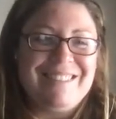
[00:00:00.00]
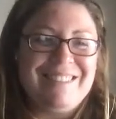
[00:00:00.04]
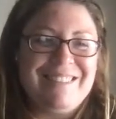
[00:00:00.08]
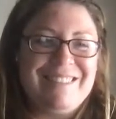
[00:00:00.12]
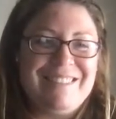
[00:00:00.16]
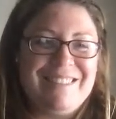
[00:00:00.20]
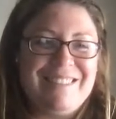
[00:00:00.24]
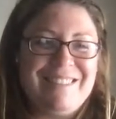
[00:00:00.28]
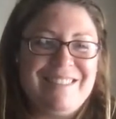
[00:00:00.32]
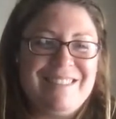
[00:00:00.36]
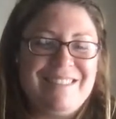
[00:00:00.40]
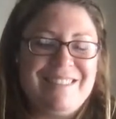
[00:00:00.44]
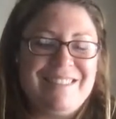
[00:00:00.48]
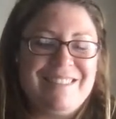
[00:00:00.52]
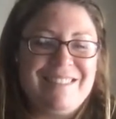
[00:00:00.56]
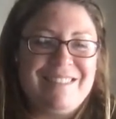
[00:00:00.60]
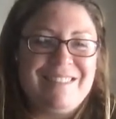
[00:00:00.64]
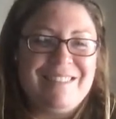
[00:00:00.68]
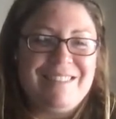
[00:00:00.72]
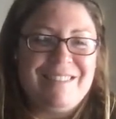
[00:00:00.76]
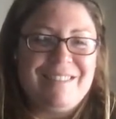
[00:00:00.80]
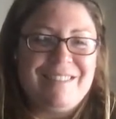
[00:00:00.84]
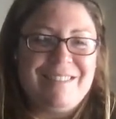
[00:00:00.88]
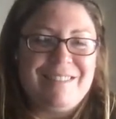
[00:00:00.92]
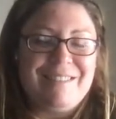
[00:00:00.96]

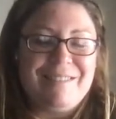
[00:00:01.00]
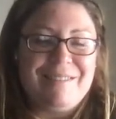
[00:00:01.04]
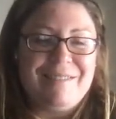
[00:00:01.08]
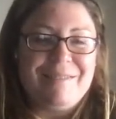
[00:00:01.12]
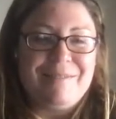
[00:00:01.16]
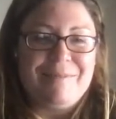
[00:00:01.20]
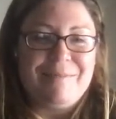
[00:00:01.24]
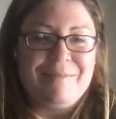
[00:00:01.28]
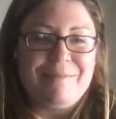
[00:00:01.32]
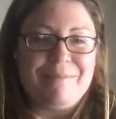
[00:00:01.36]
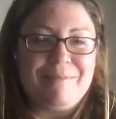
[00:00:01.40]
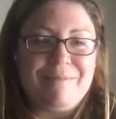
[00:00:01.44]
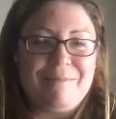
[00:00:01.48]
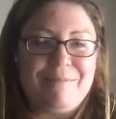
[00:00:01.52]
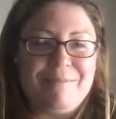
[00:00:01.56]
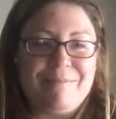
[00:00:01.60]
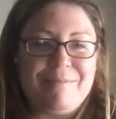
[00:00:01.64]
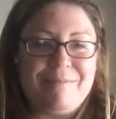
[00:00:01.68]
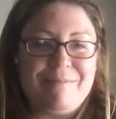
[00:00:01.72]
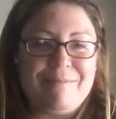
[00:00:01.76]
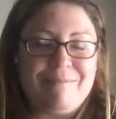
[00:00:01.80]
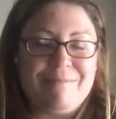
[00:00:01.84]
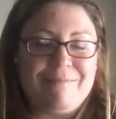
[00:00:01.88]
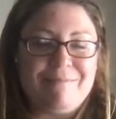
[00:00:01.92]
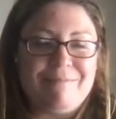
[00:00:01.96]

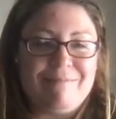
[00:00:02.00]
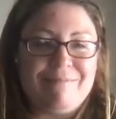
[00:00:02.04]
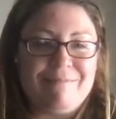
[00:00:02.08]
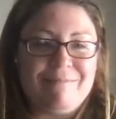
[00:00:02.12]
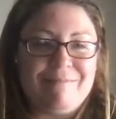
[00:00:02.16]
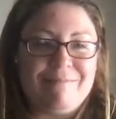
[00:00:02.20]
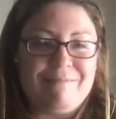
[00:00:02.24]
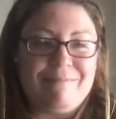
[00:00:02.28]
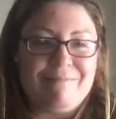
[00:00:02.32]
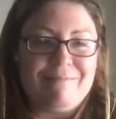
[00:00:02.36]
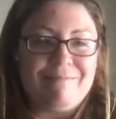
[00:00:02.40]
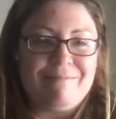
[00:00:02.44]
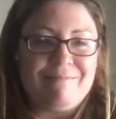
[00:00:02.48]
This person isn't speaking.